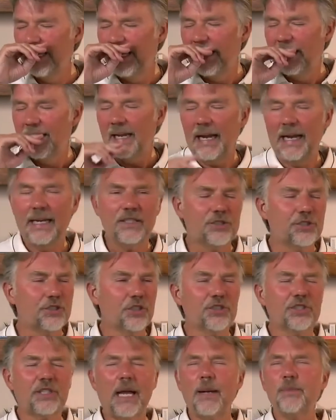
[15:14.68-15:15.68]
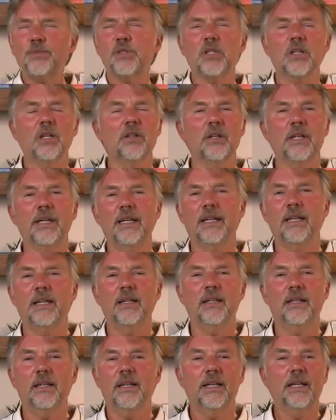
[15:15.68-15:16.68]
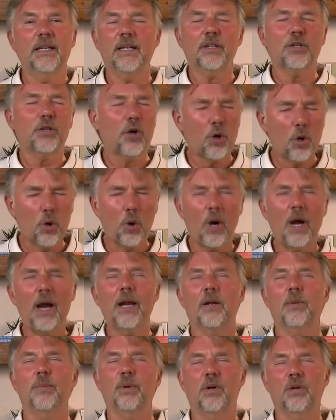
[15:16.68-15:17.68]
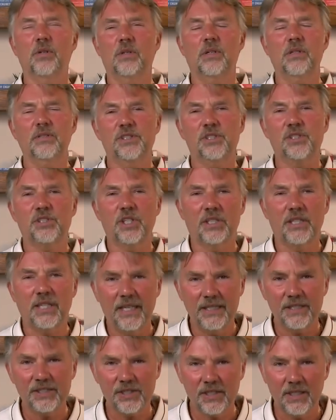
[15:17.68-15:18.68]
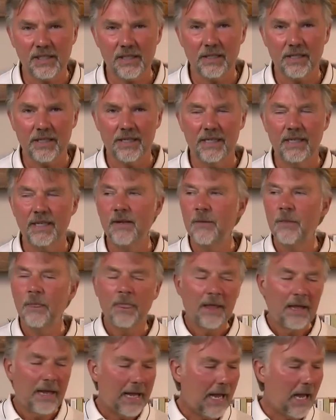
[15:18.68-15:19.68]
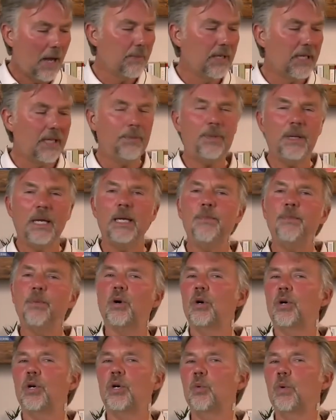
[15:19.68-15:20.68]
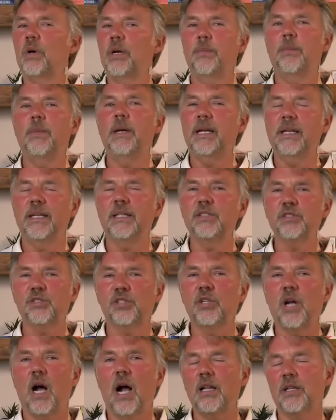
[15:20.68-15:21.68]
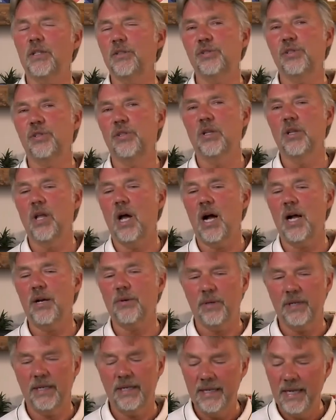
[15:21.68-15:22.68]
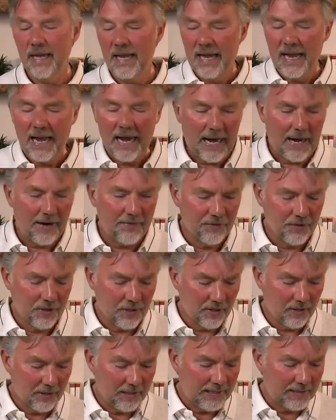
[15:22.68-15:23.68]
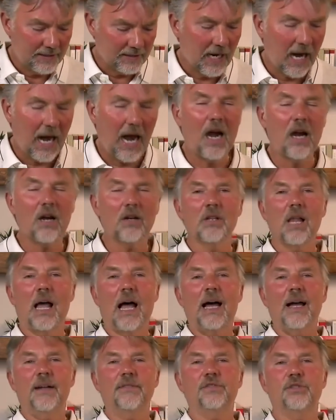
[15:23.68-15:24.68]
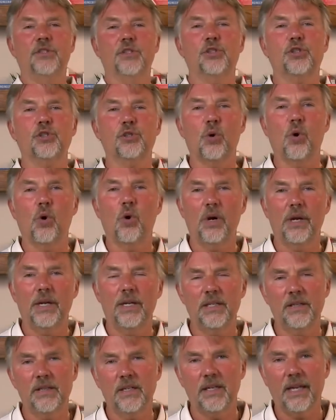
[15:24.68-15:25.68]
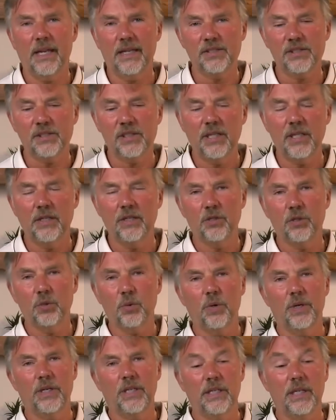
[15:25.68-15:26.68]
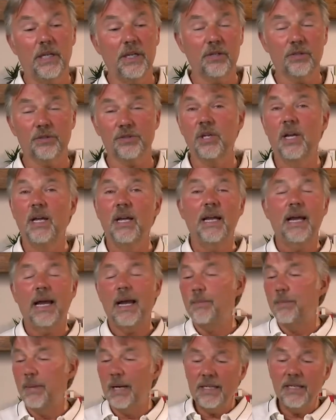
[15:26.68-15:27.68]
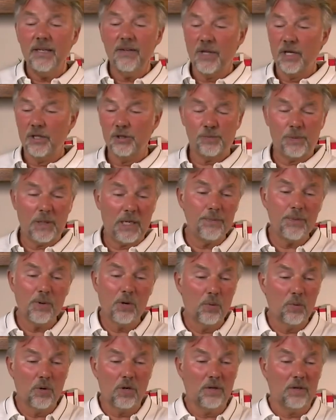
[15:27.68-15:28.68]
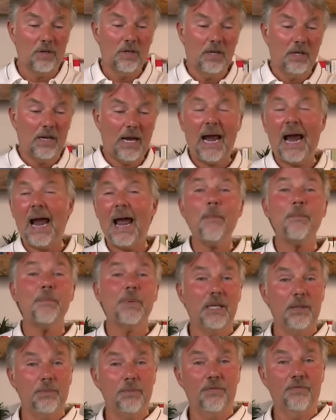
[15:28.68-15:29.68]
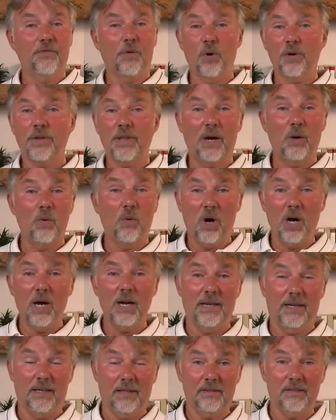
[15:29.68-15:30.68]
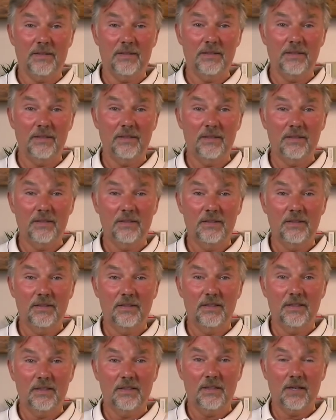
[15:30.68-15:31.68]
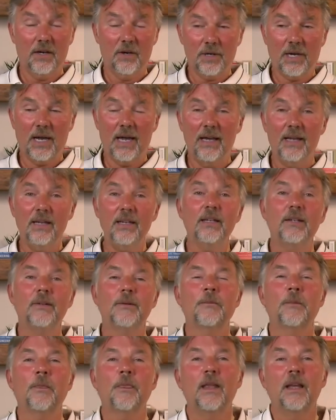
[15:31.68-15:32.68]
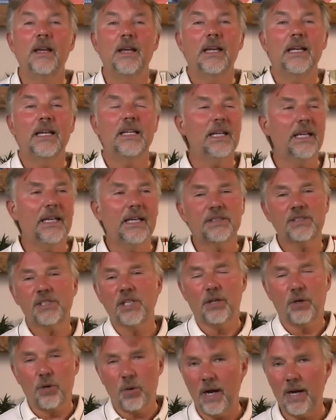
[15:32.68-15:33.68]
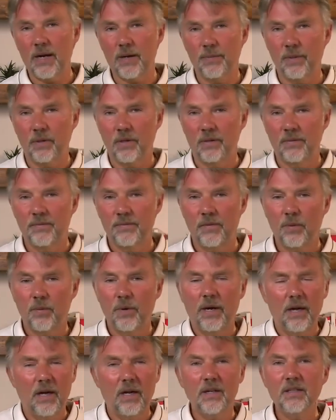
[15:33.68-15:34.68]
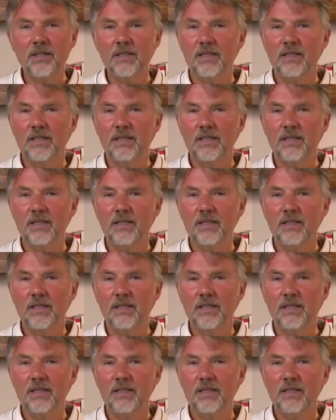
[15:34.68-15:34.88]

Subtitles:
And it's just absolutely incredible statistically how many people who win millions of dollars in the lottery have their entire lives destroyed in the next 10 to 20 years. And many of those people were happy before they won it. Okay? It's incredible. Well,